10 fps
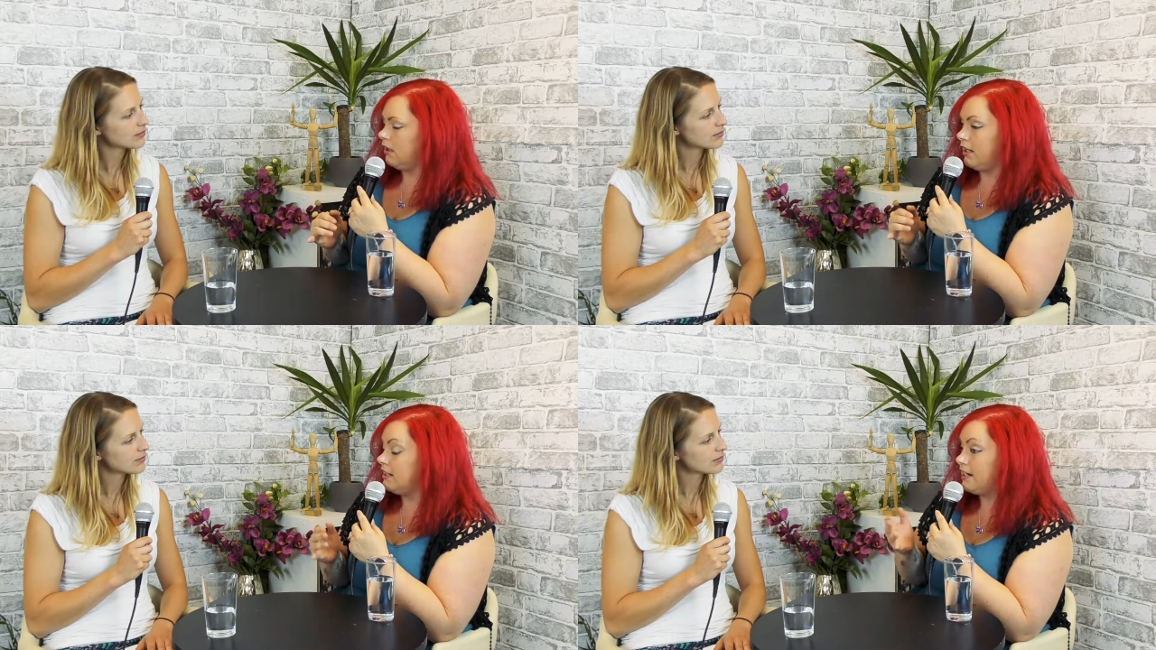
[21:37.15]

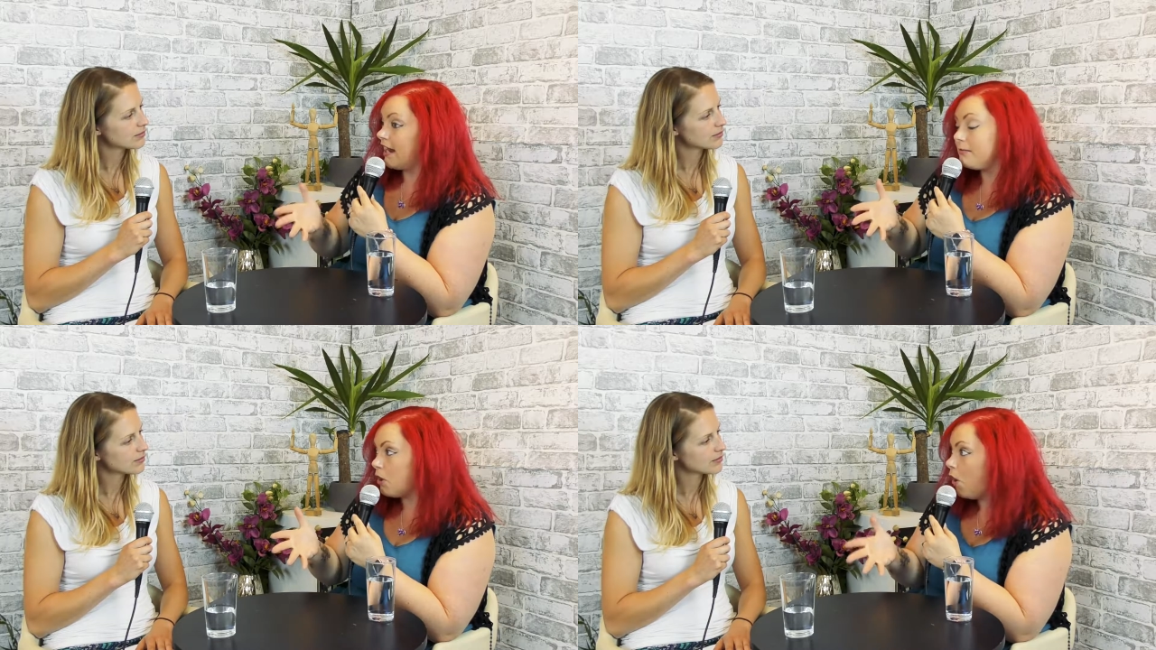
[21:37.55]
Speaker 1: an
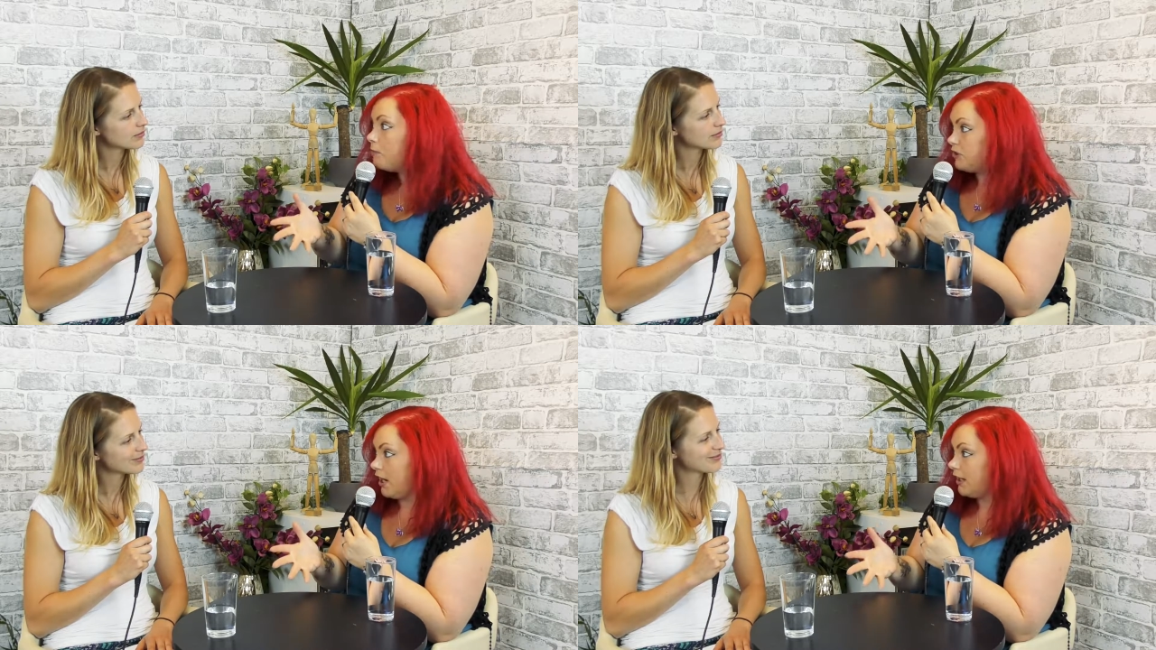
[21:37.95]
inanimate
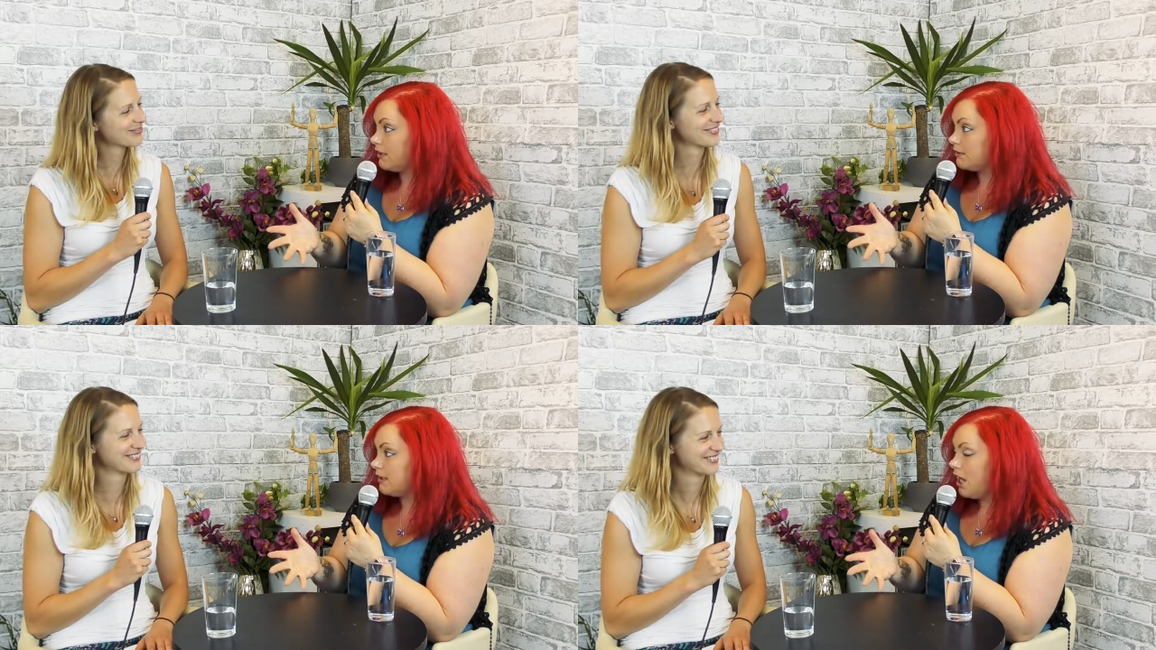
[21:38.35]

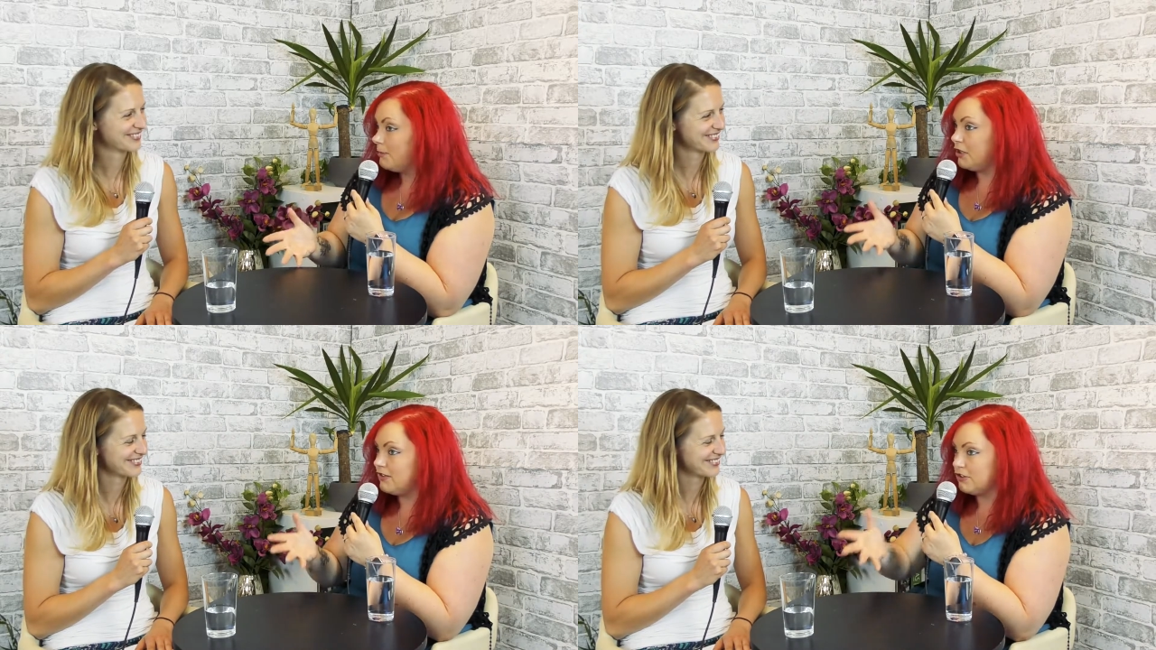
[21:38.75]
object
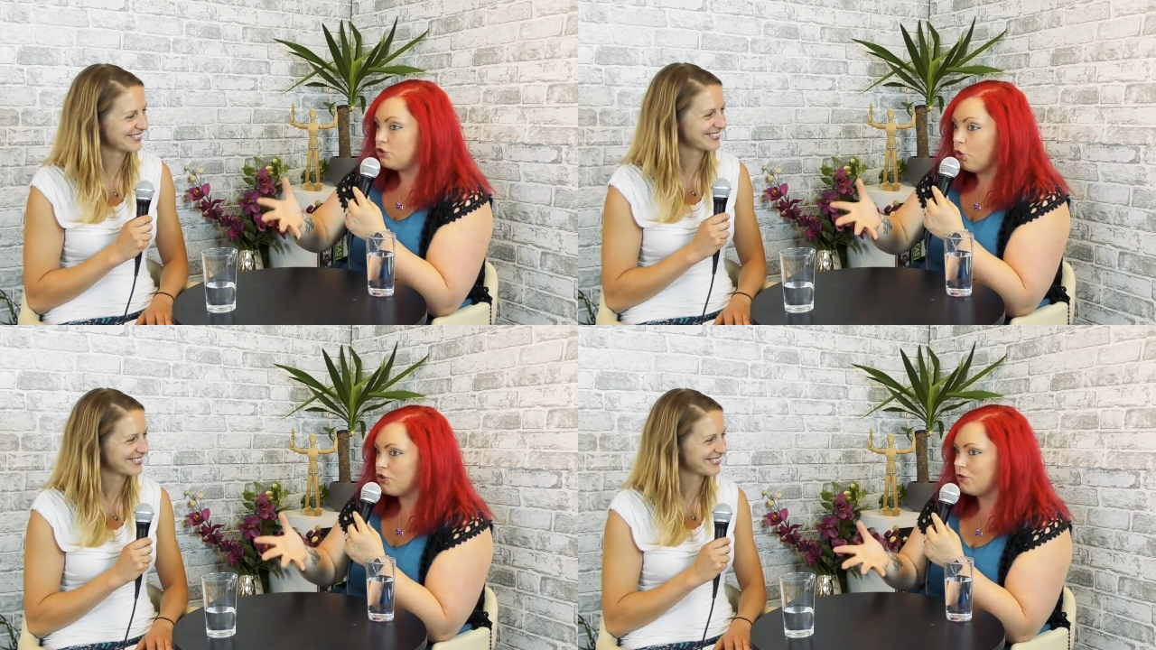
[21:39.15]
because it's
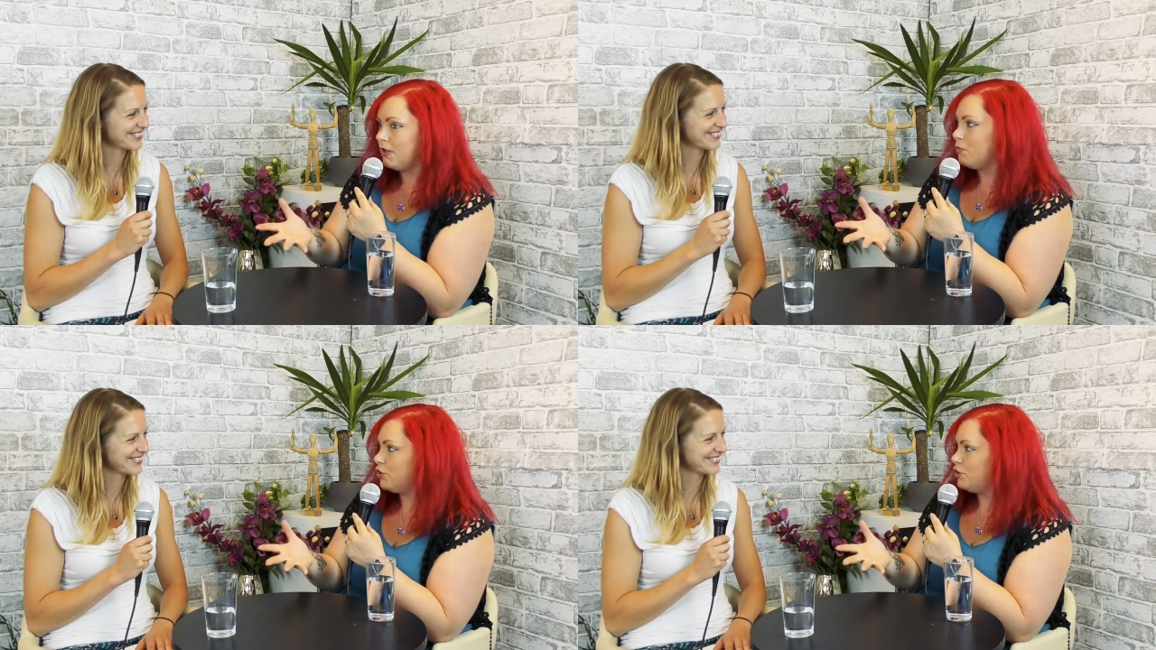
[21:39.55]
not
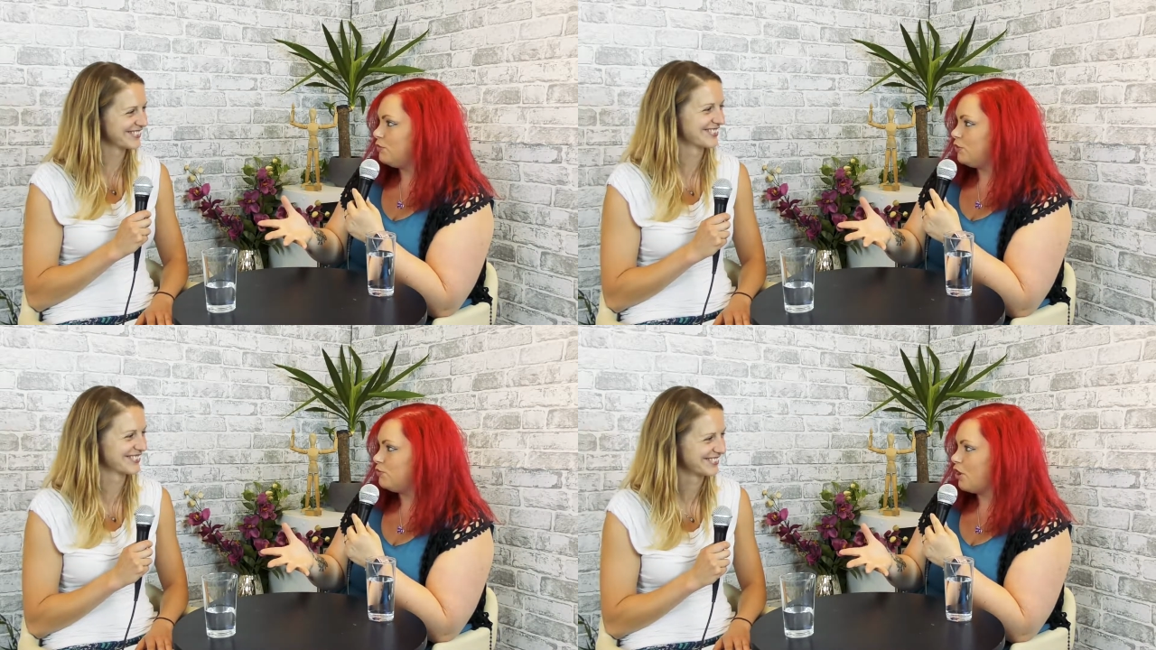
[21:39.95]
doing what you,
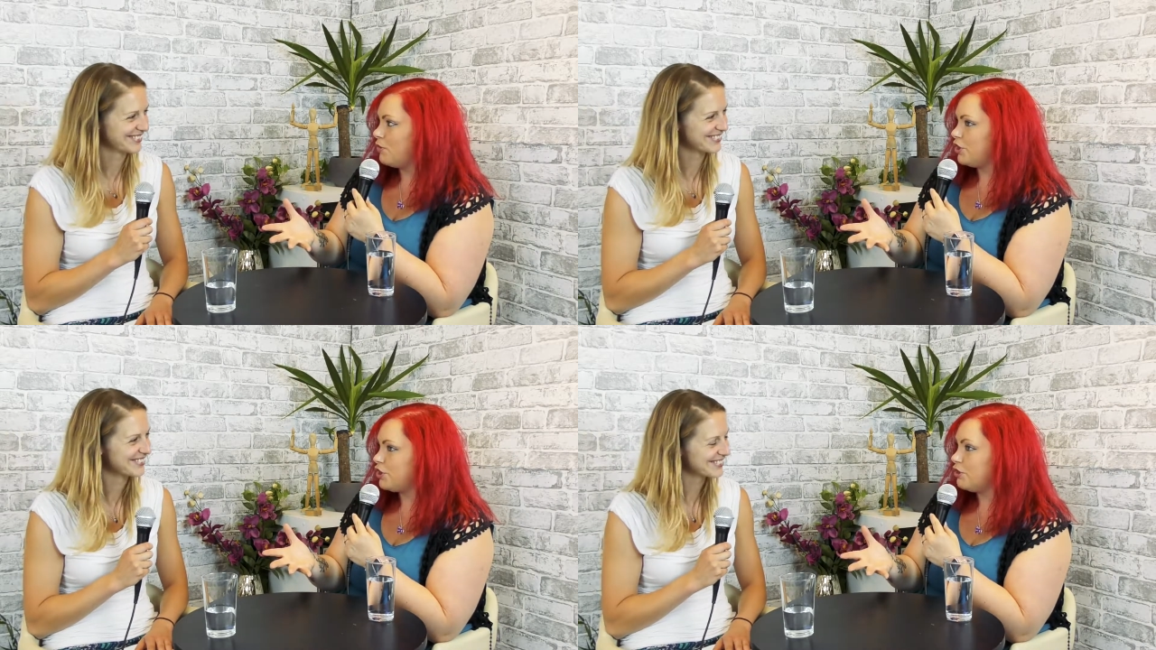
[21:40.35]
you
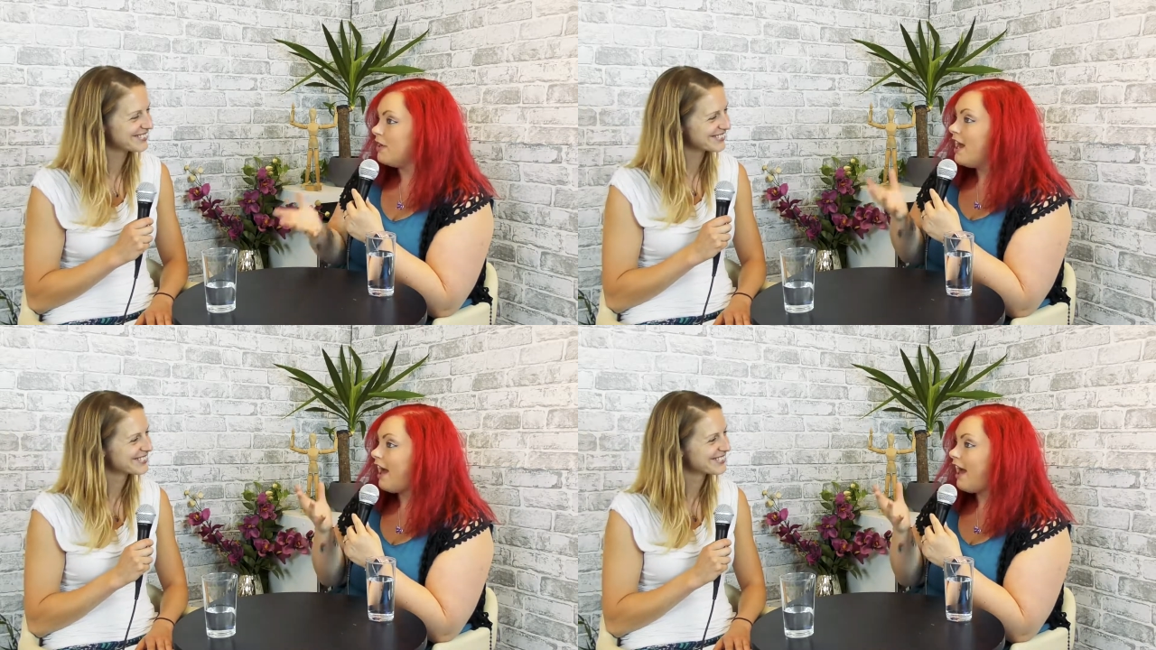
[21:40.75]
told it to do.